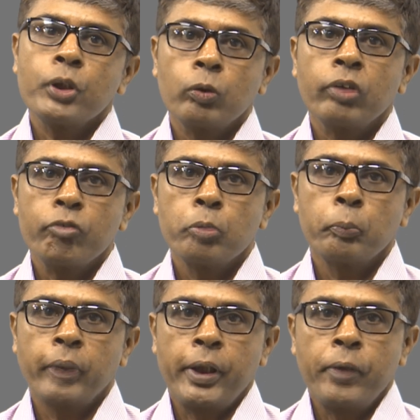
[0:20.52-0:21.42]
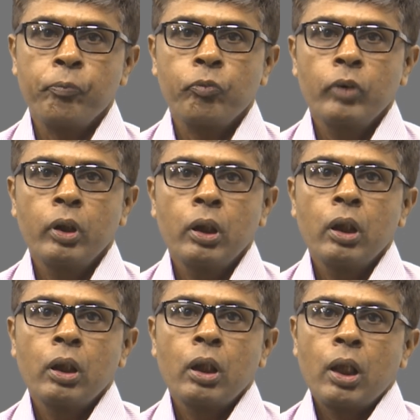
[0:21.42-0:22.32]
out of Mumbai.
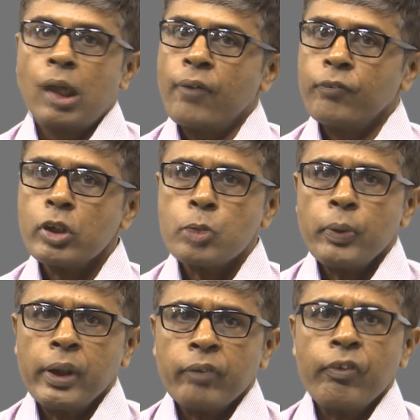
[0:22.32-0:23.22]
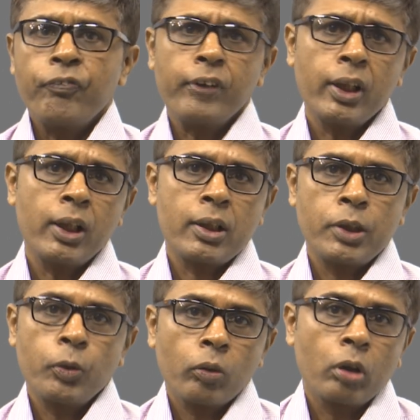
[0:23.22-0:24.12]
After spending 15 years
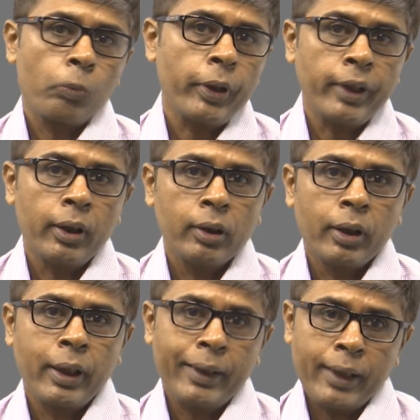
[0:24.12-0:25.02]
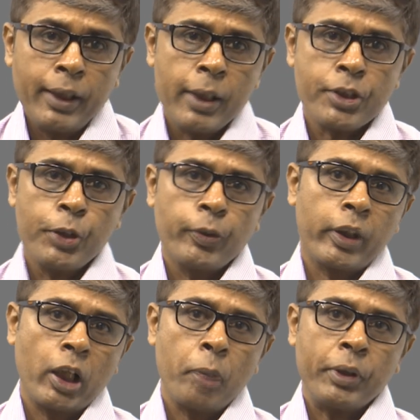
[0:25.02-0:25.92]
into corporate and 10 years into
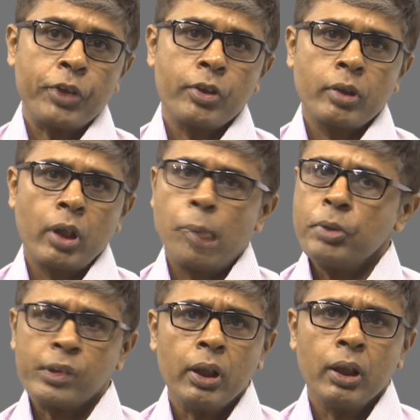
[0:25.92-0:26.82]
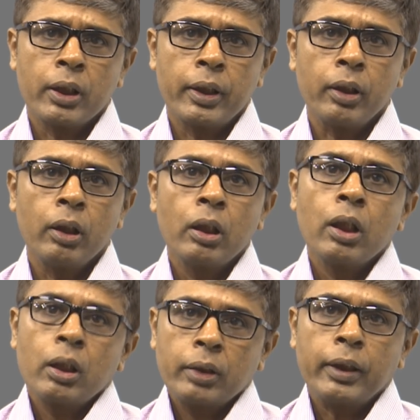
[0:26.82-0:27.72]
academics, I am still learning
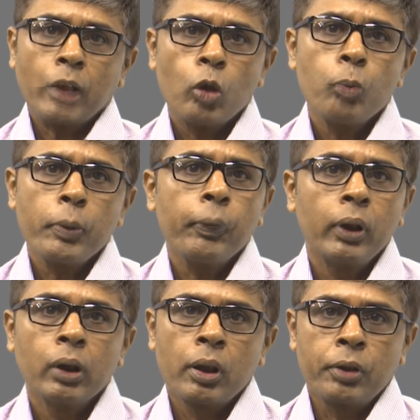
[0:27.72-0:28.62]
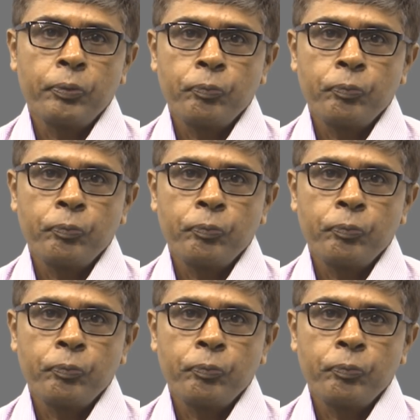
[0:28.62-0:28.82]
that how people learn.